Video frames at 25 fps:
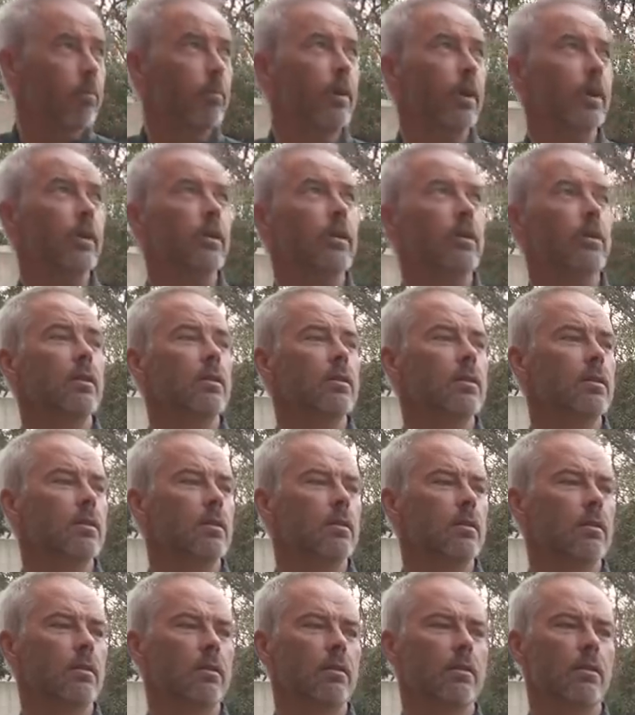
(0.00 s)
But it's
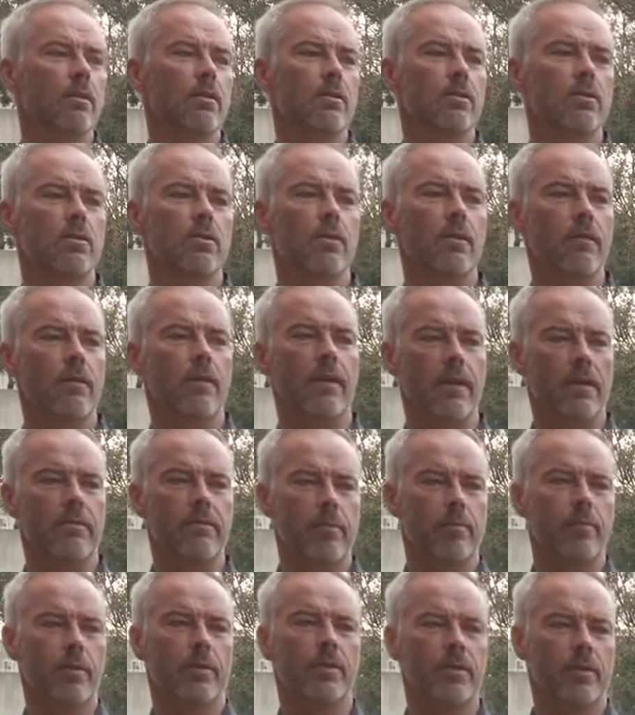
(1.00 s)
a
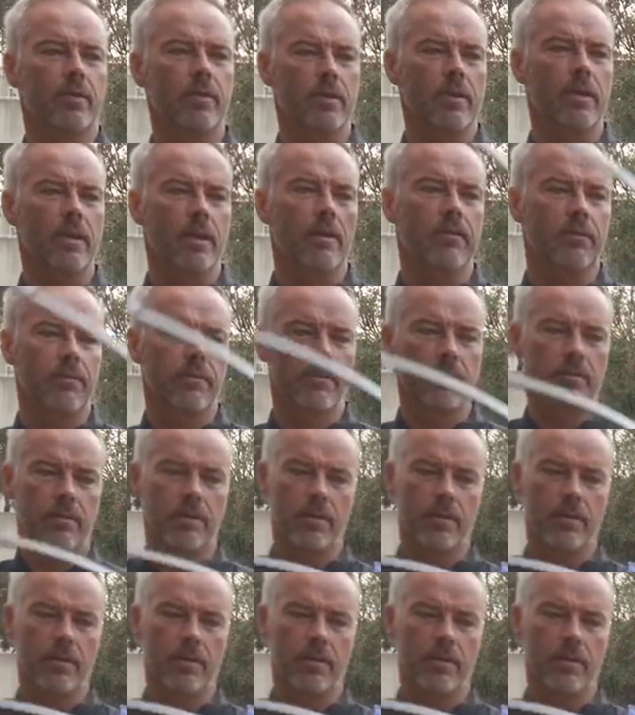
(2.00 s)
survivable, so they have